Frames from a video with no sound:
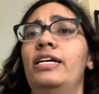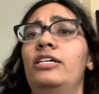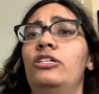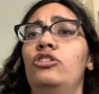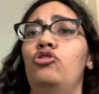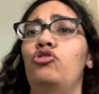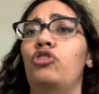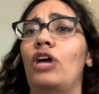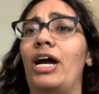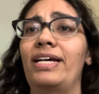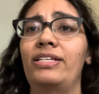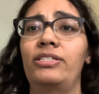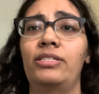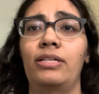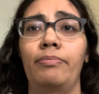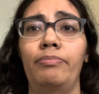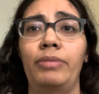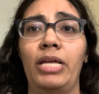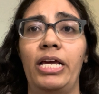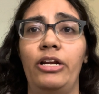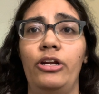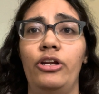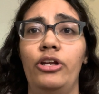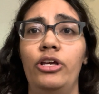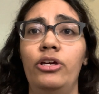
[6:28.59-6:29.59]
try
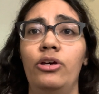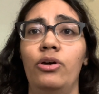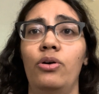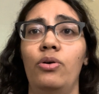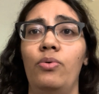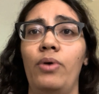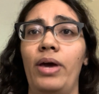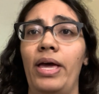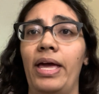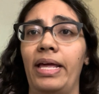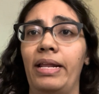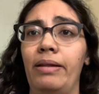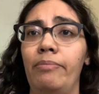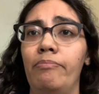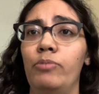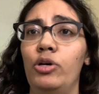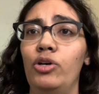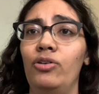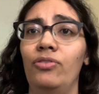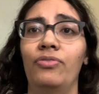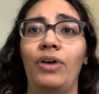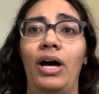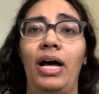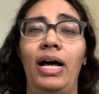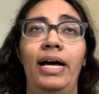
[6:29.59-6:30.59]
something new and
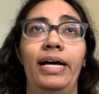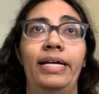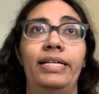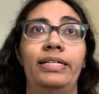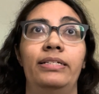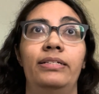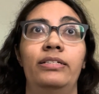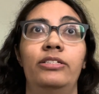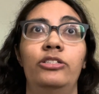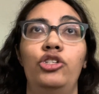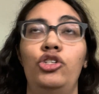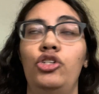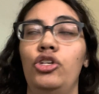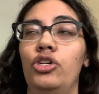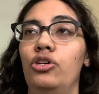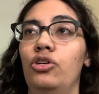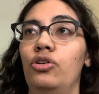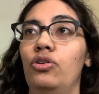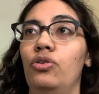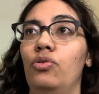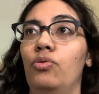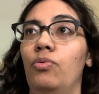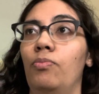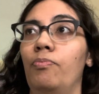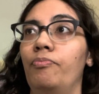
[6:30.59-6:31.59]
move on
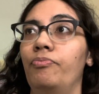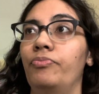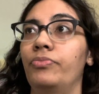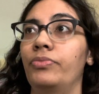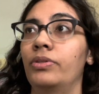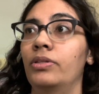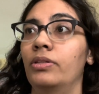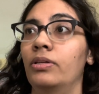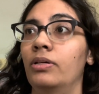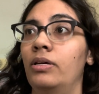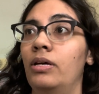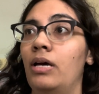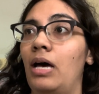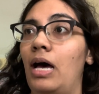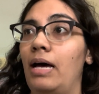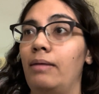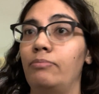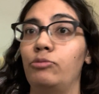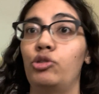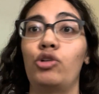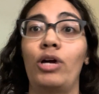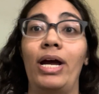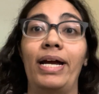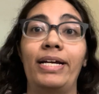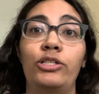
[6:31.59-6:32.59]
to
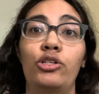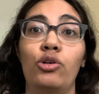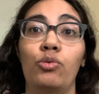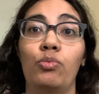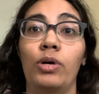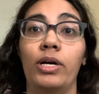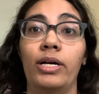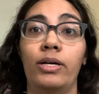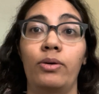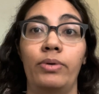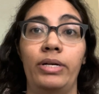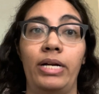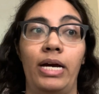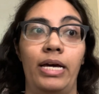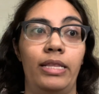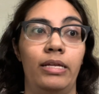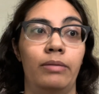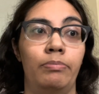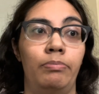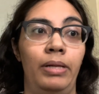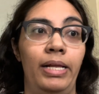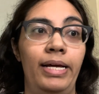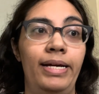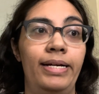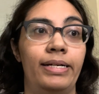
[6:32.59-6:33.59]
trying to work with other
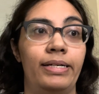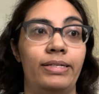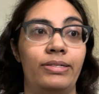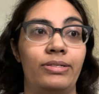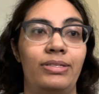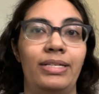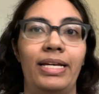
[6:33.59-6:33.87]
players.